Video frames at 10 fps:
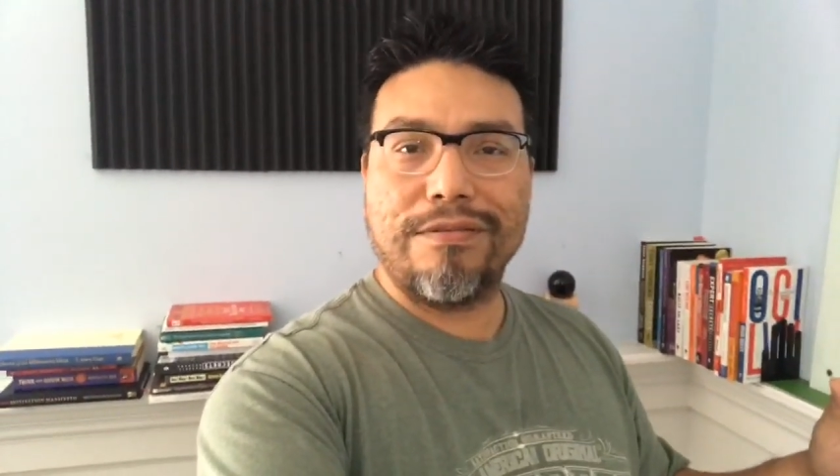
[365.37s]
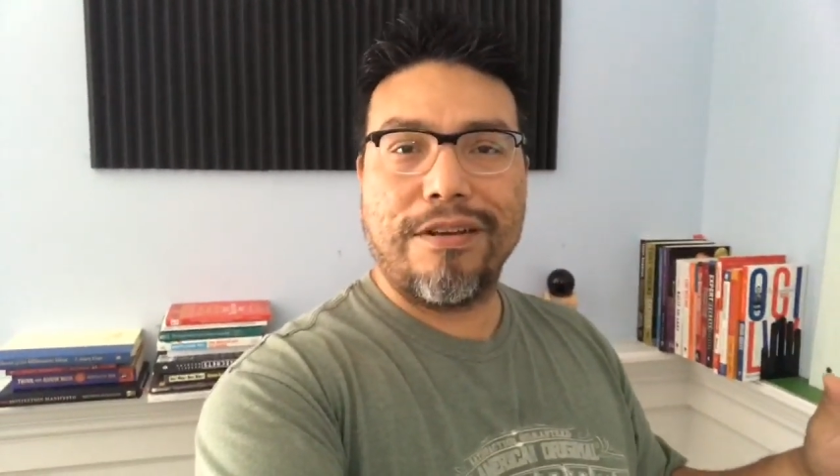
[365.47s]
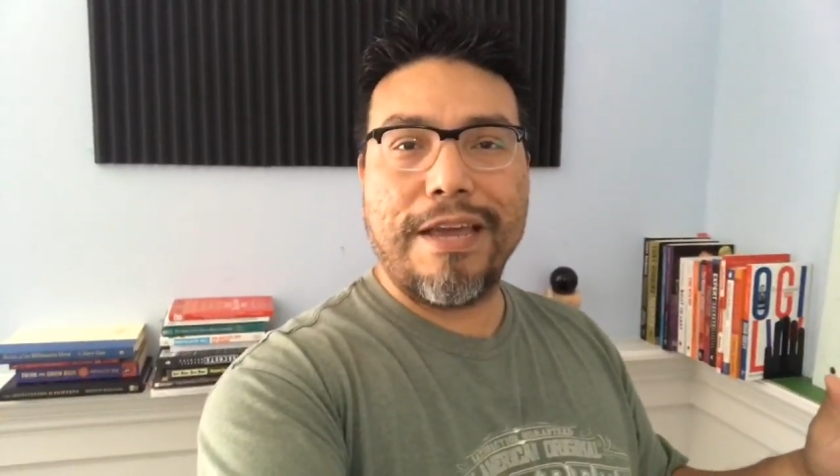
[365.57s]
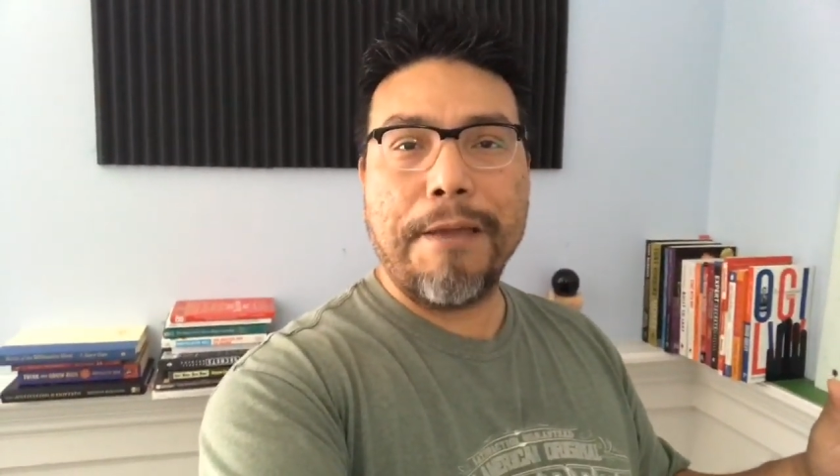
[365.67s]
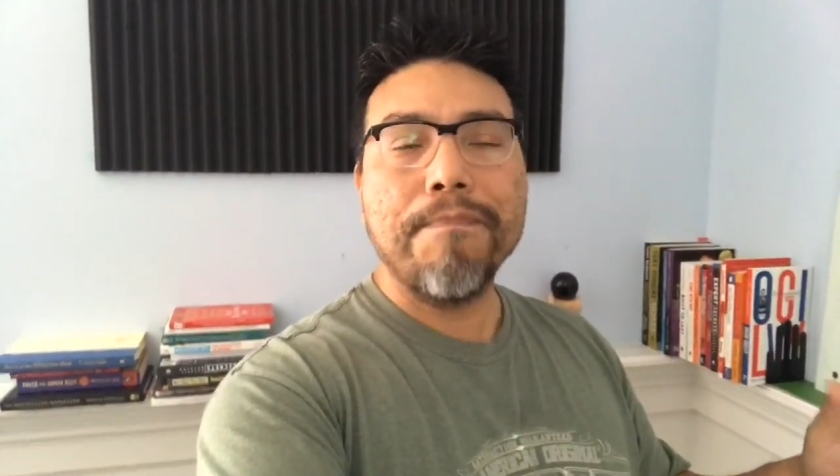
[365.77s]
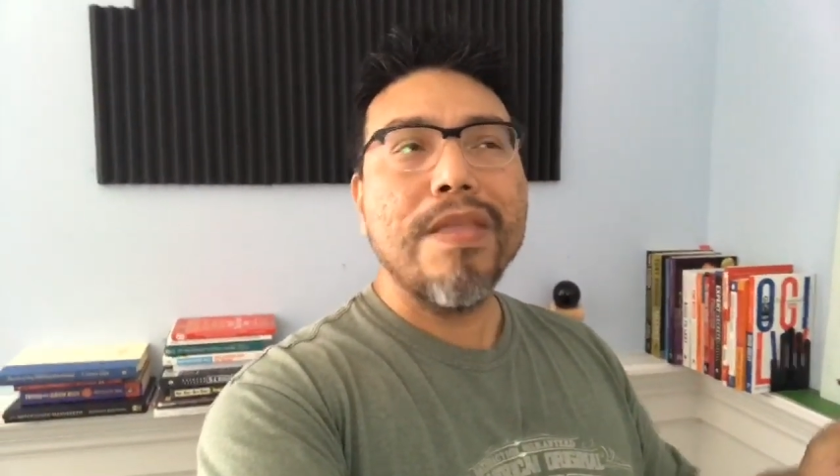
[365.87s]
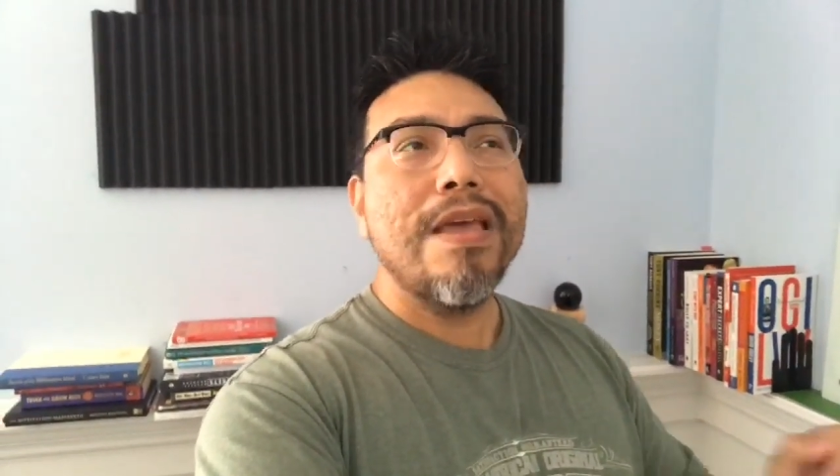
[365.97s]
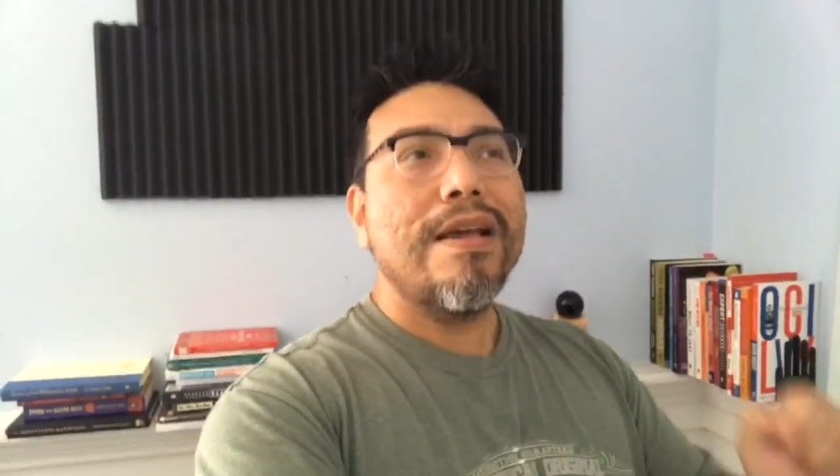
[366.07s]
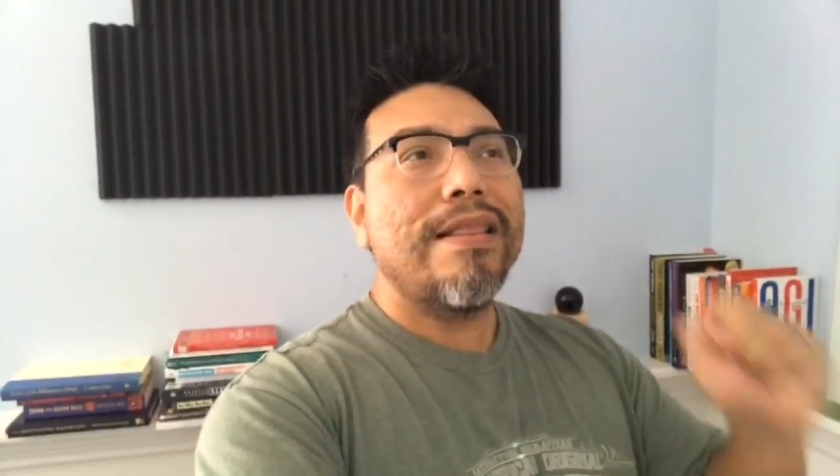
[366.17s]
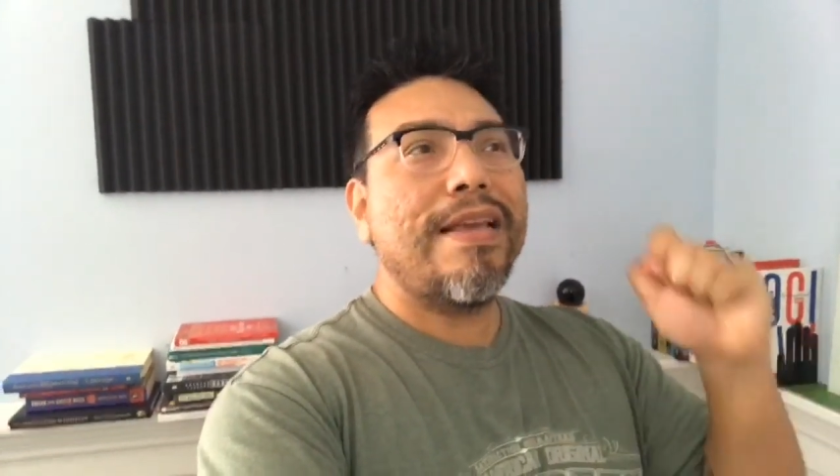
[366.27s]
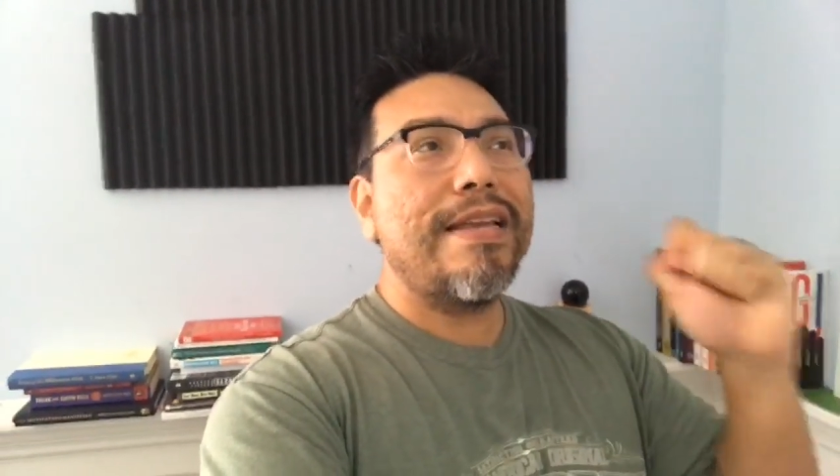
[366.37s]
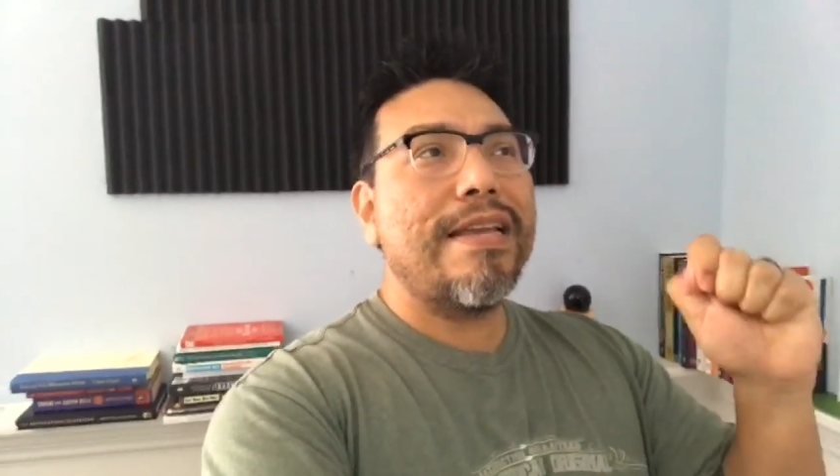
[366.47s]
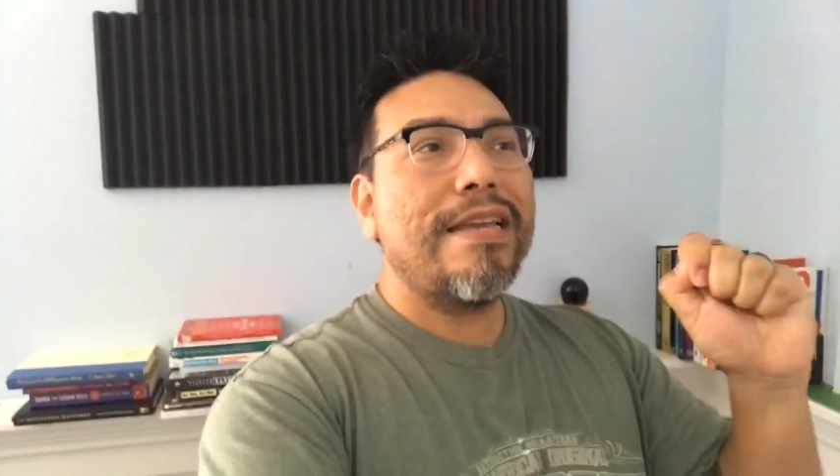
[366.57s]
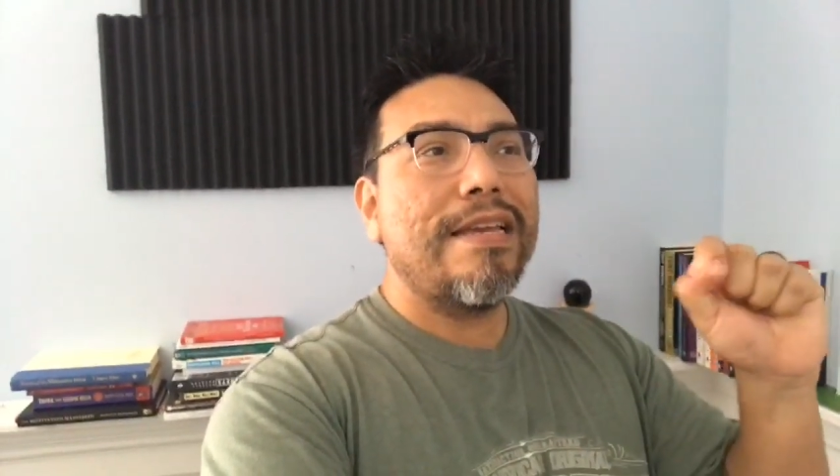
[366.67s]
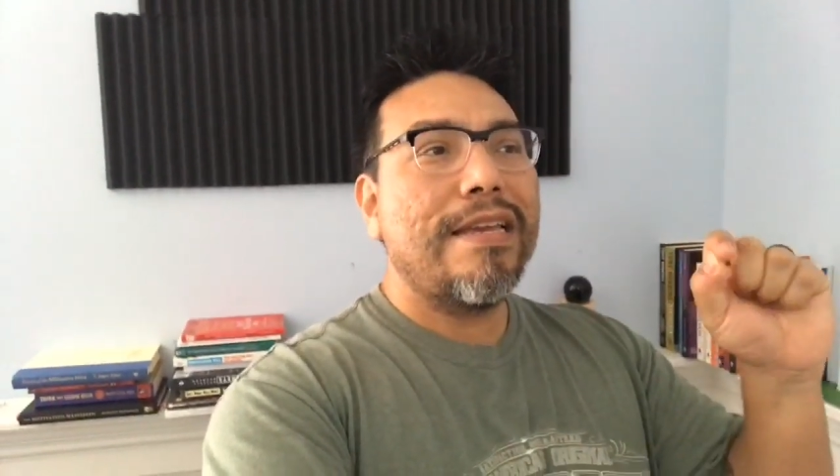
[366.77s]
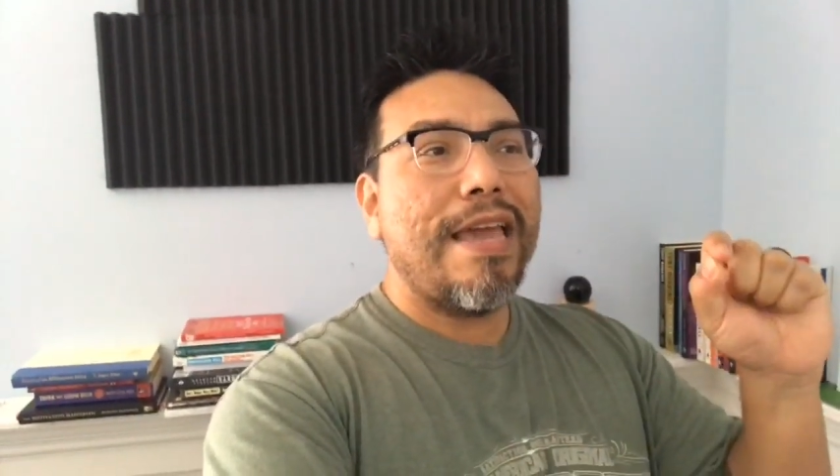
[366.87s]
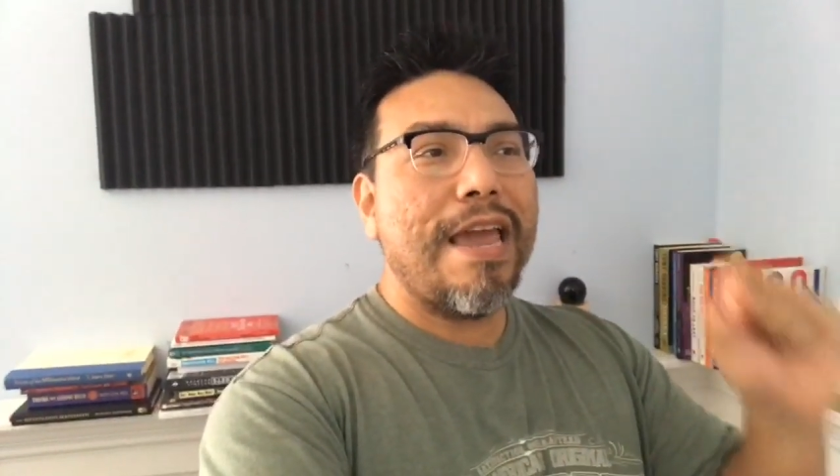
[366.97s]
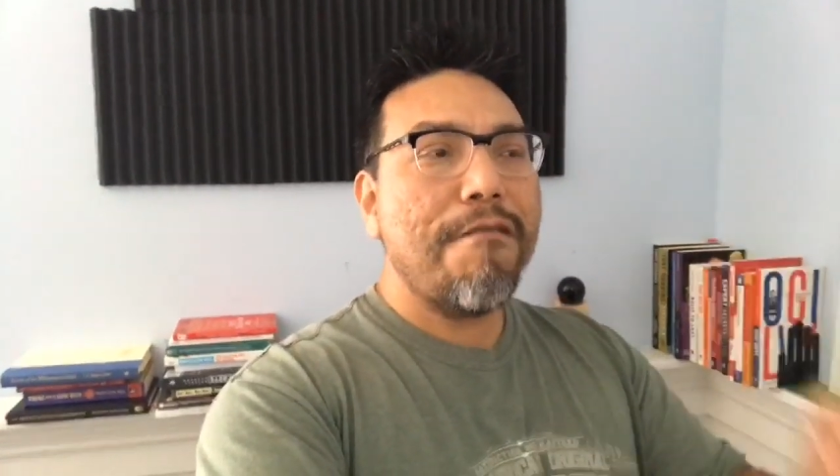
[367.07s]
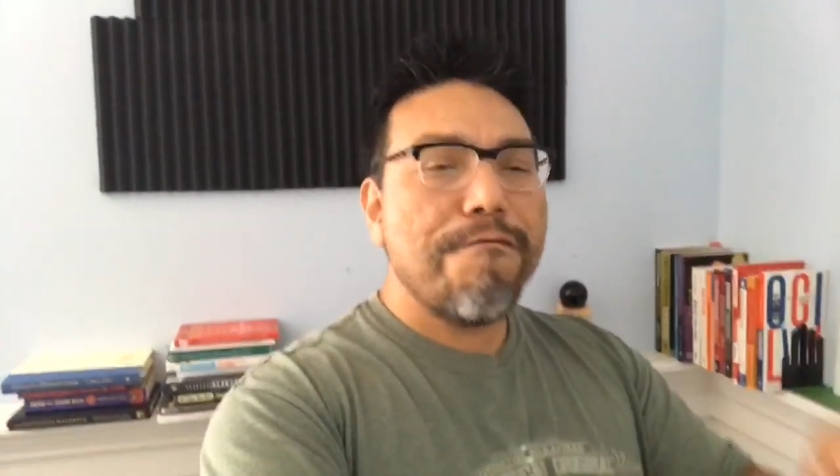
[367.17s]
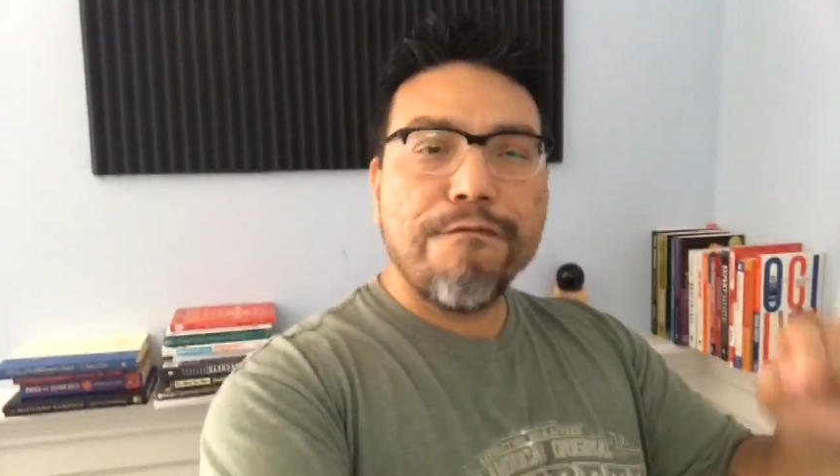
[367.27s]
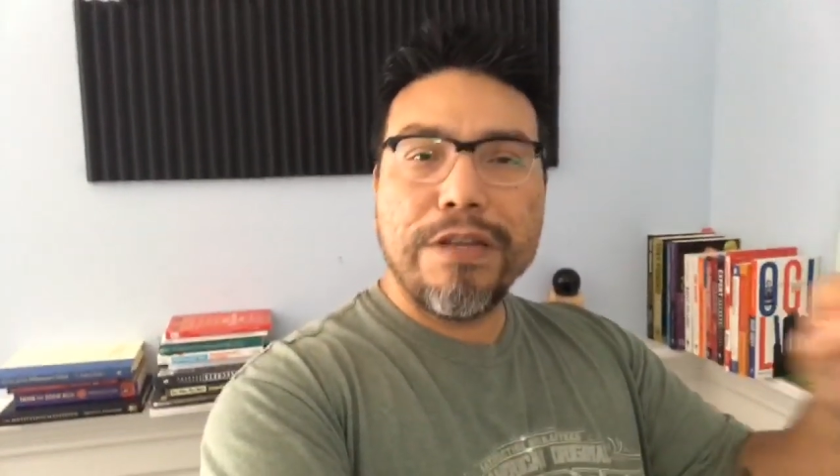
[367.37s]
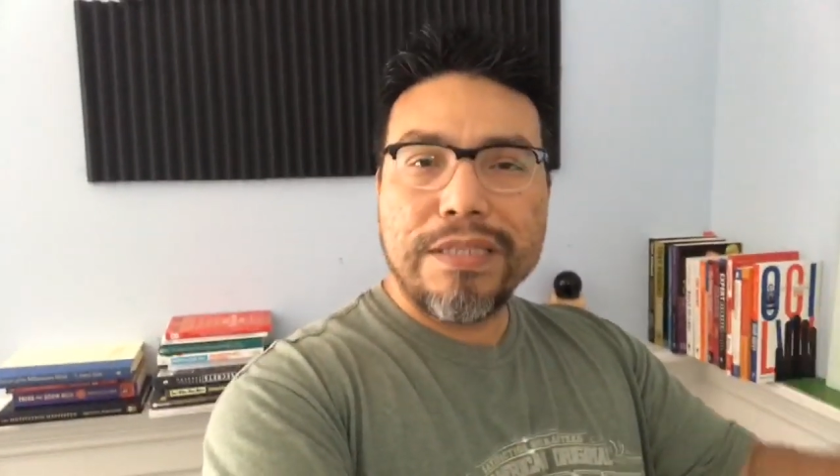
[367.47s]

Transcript: Okay, like every